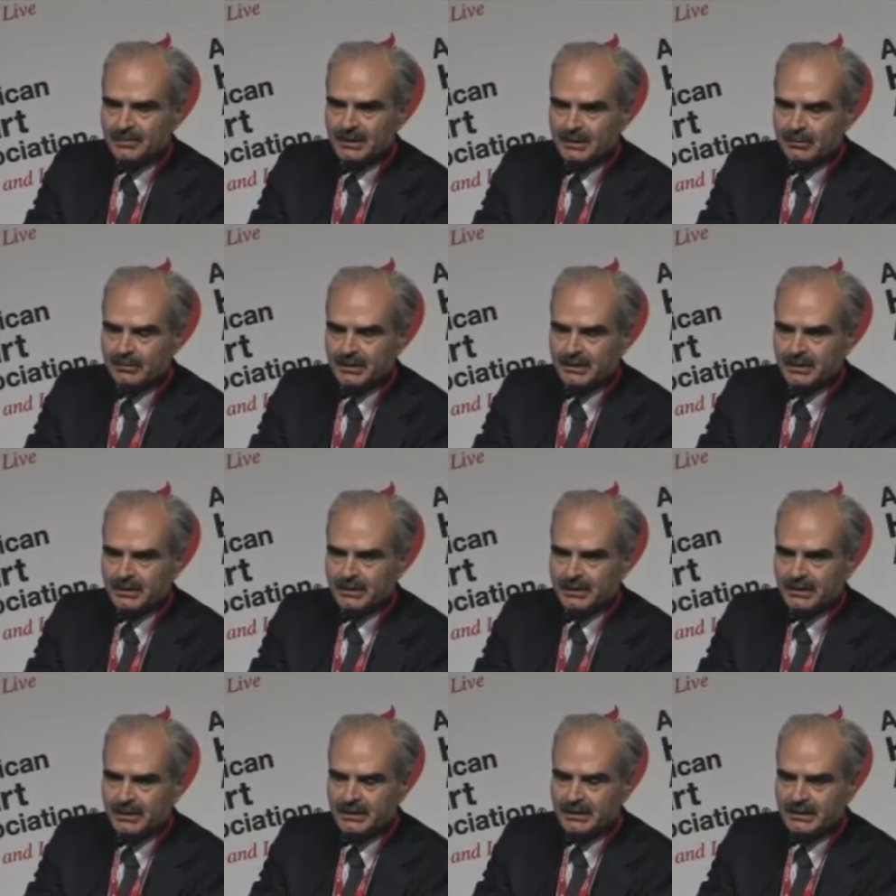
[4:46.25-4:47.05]
by the way,
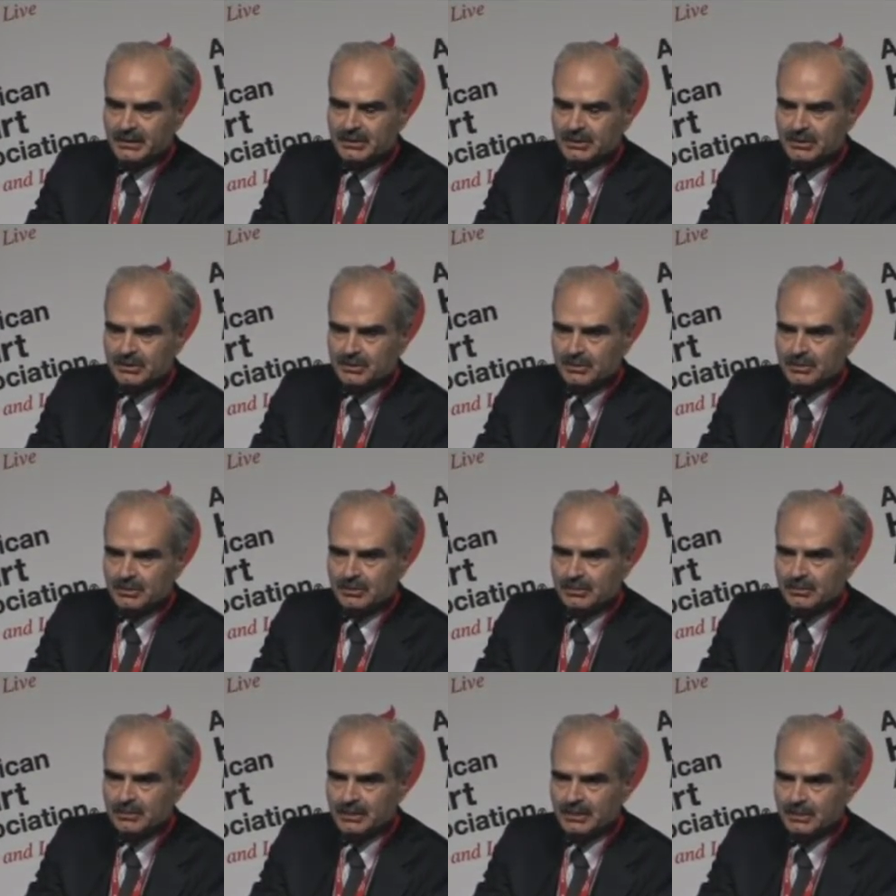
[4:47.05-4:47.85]
the data I just
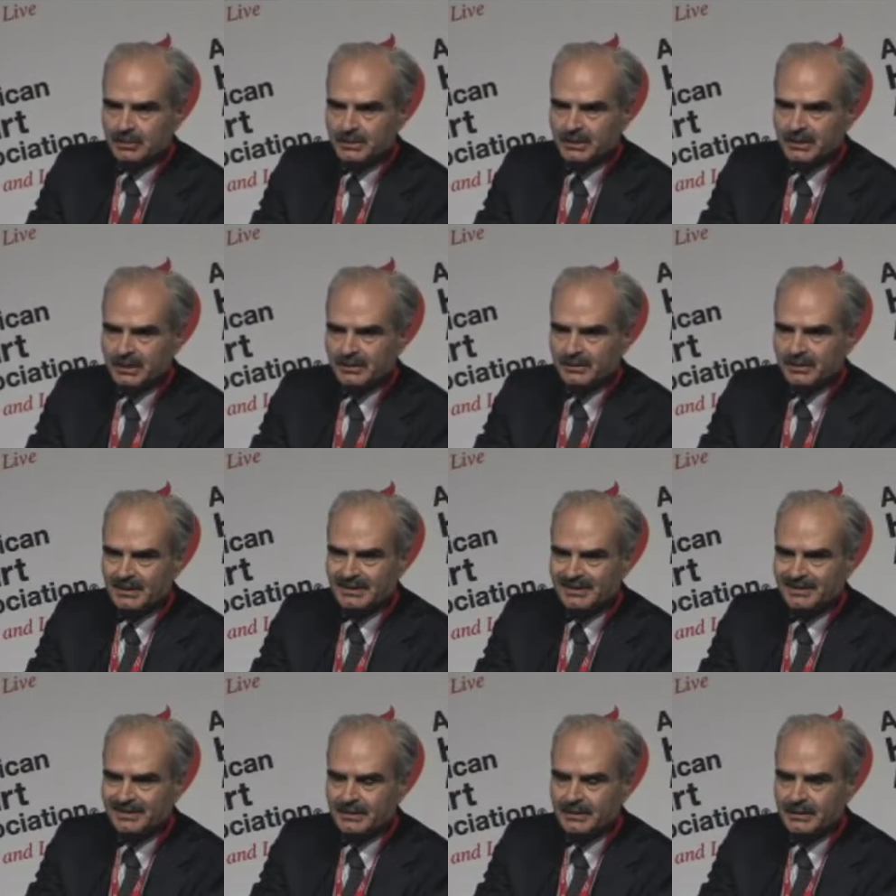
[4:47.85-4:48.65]
showed you were obtained
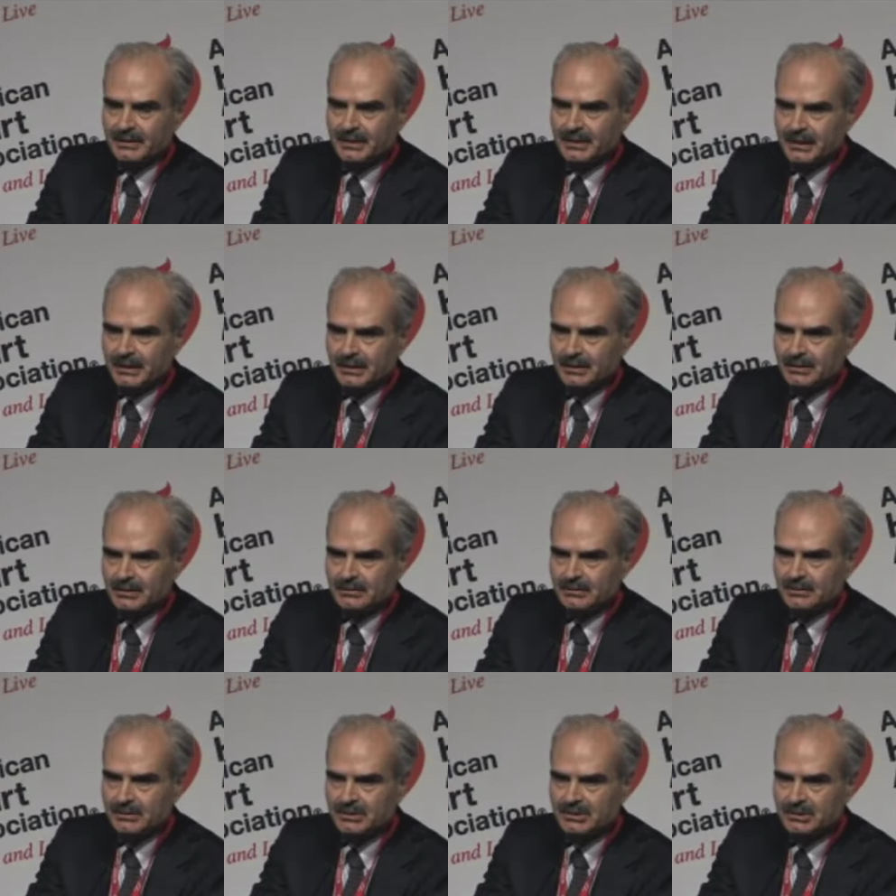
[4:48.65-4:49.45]
by 3D
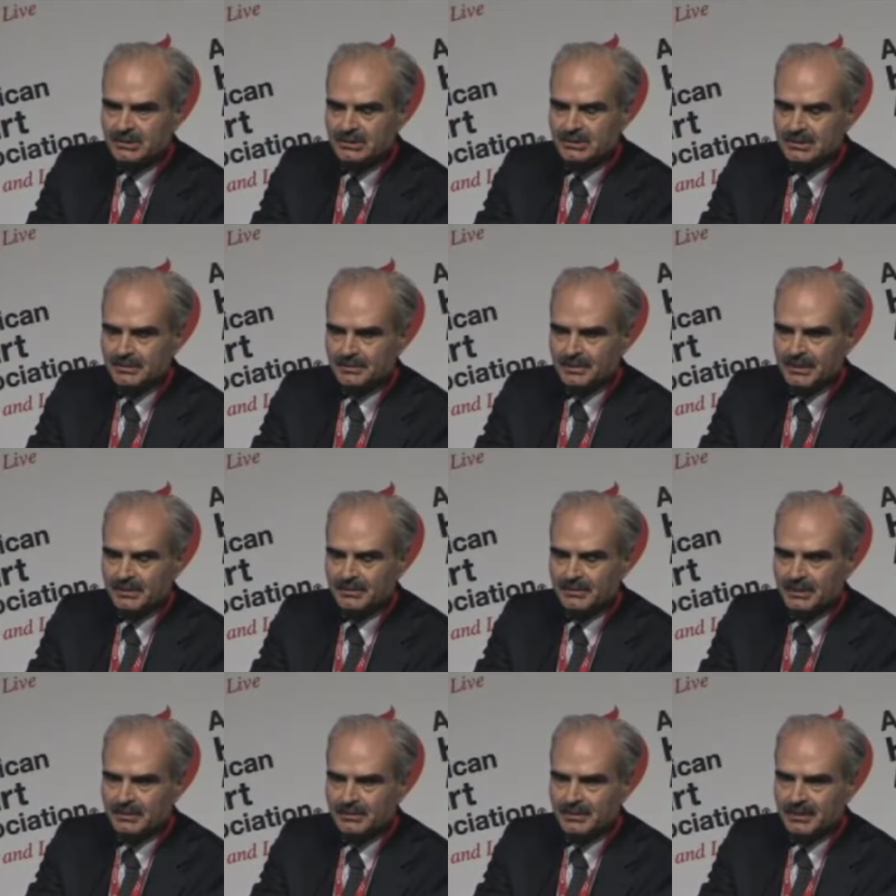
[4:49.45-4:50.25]
echo, which is the
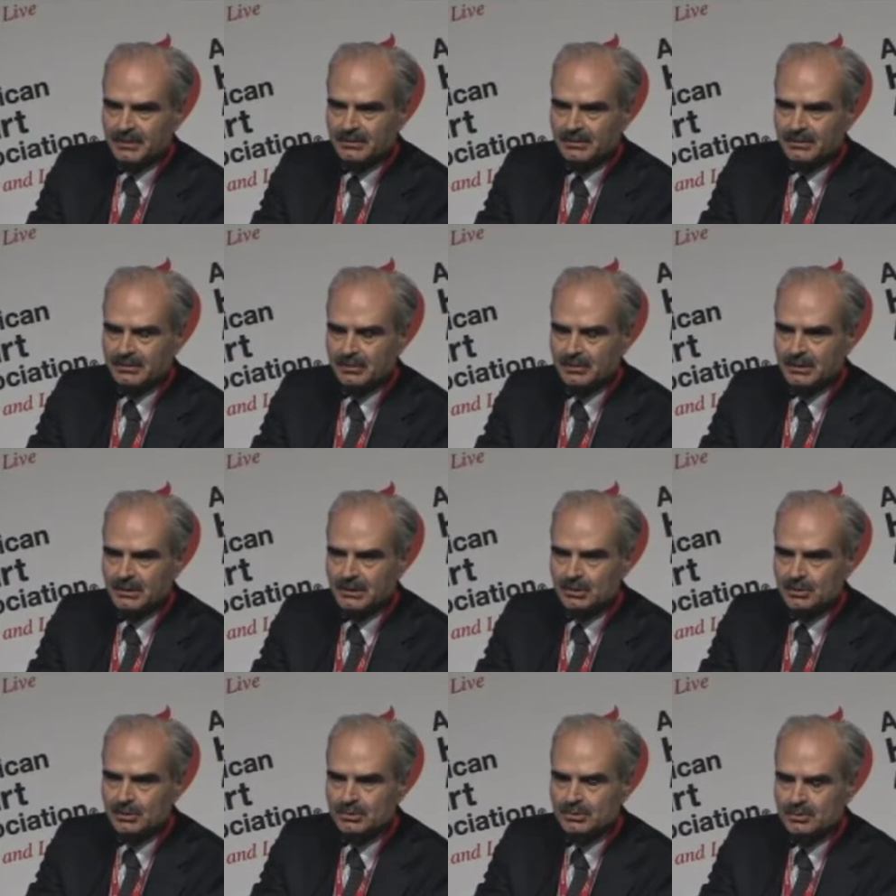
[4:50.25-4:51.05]
primary method we
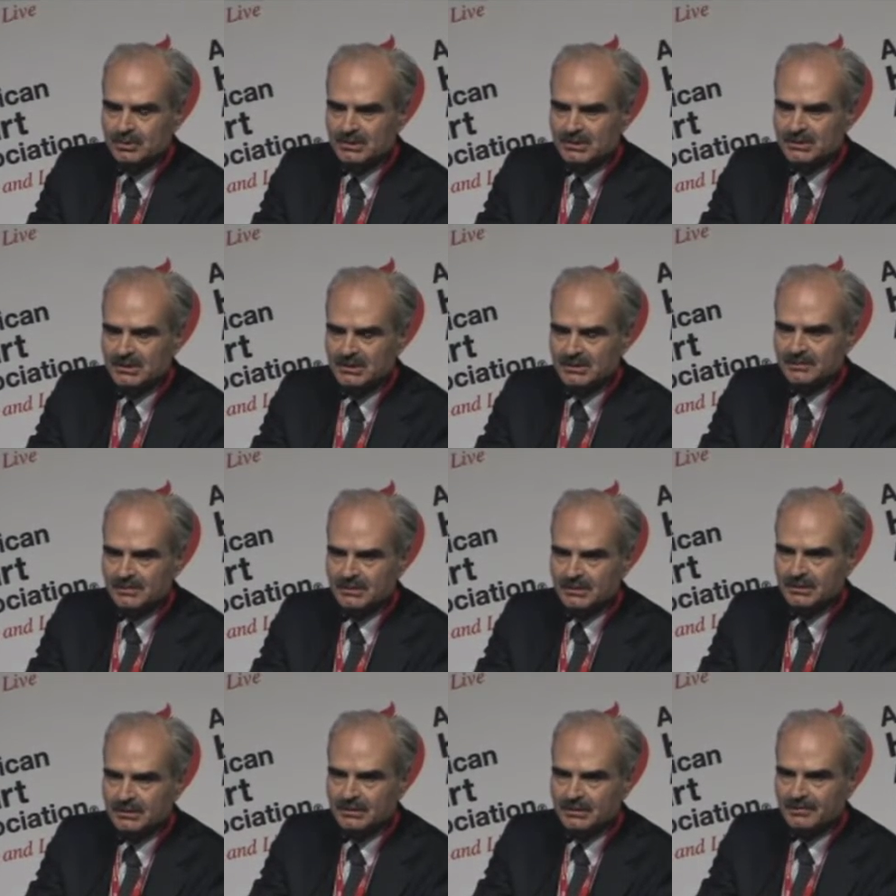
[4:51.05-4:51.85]
use to assess
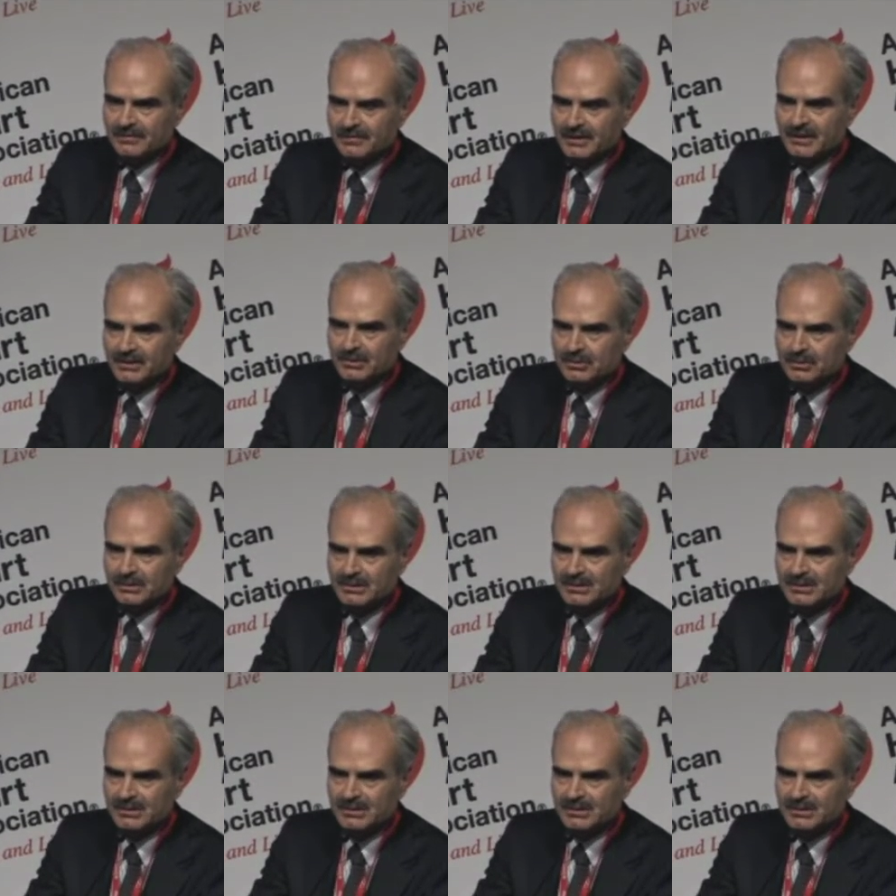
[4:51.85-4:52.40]
ventricular function.